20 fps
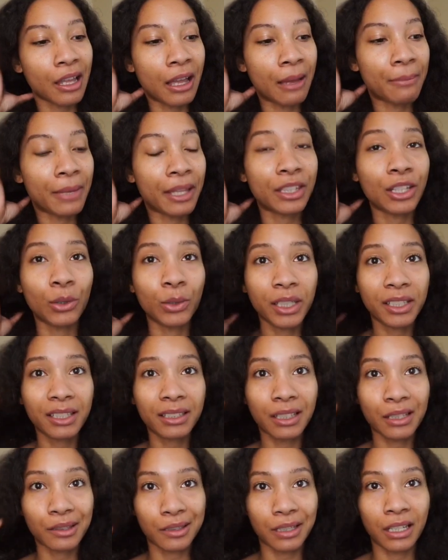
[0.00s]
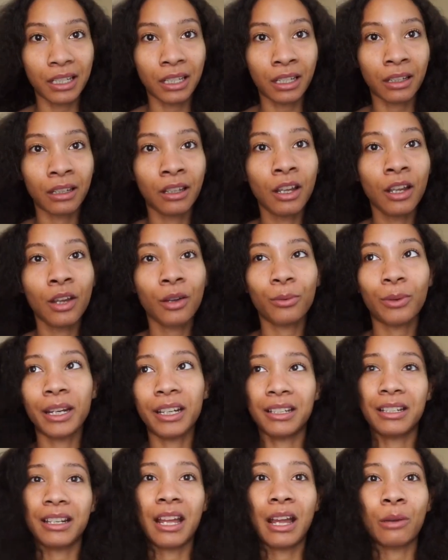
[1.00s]
and the only thing that's in it
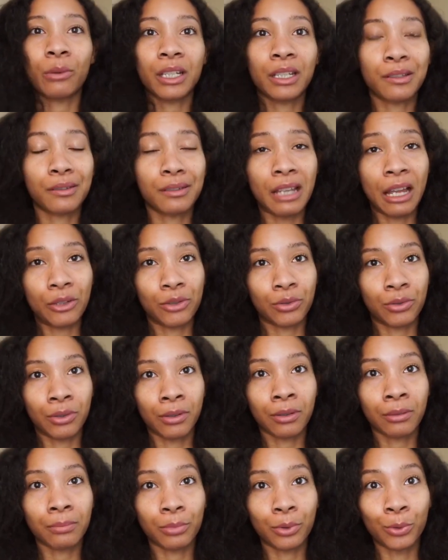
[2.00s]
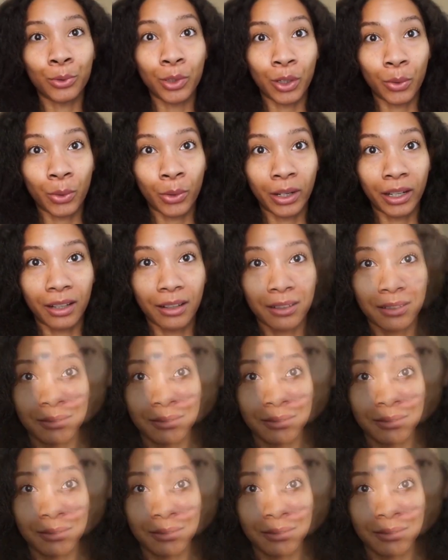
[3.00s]
right now is natural marula oil.